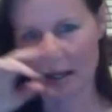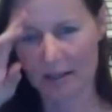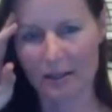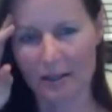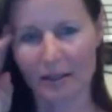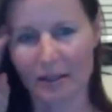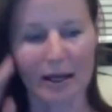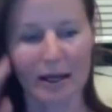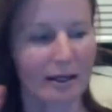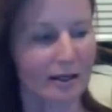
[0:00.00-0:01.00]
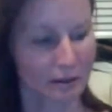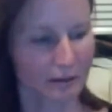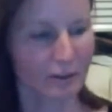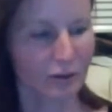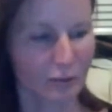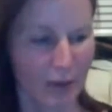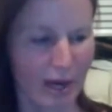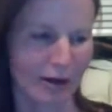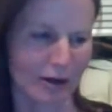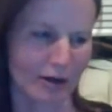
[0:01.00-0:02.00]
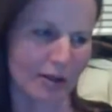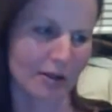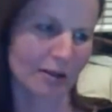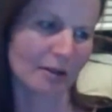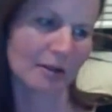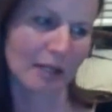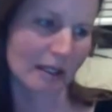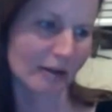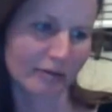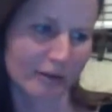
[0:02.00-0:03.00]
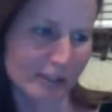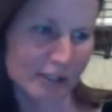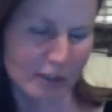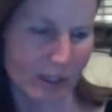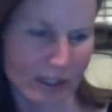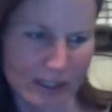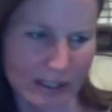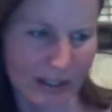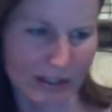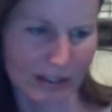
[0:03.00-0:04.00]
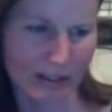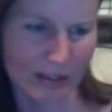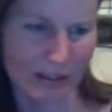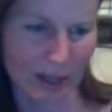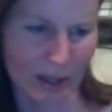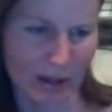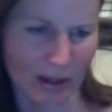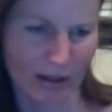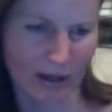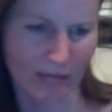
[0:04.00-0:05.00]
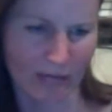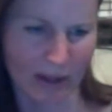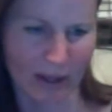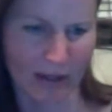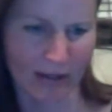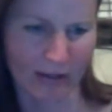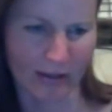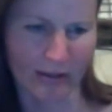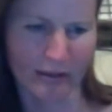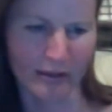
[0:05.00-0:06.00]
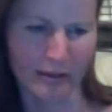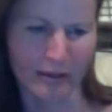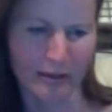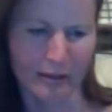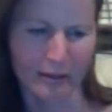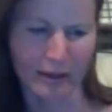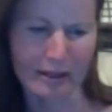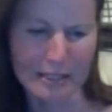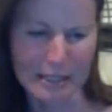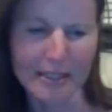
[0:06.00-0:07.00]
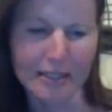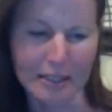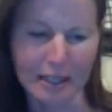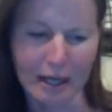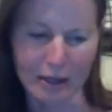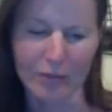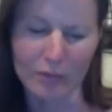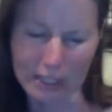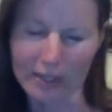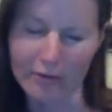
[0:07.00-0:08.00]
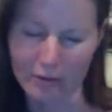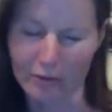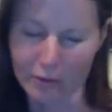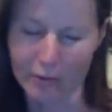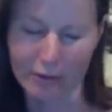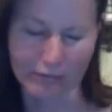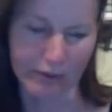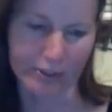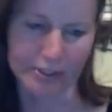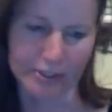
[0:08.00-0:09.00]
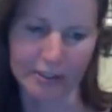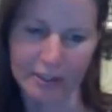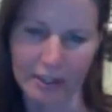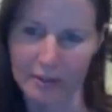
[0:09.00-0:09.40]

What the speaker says: I do better. Like the first quiz I didn't do as well on, and I felt like I needed to kind of read it through it first, and then I'd be